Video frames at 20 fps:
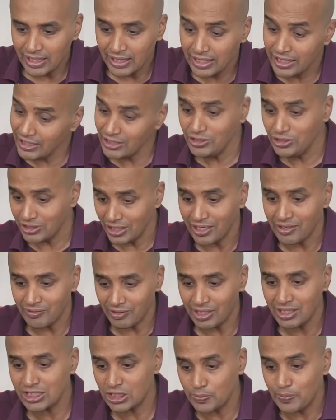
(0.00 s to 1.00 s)
in
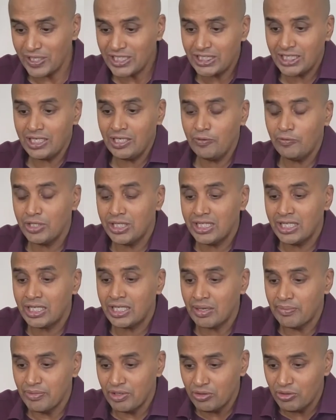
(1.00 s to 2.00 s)
general, especially with the
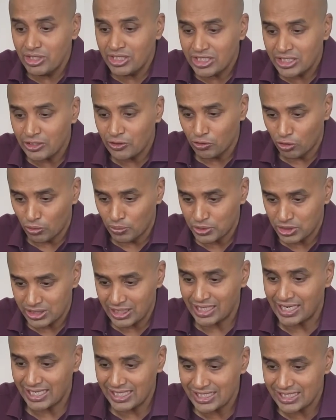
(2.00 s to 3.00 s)
community groups
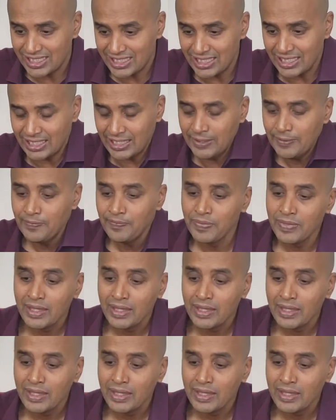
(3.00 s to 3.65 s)
that I see,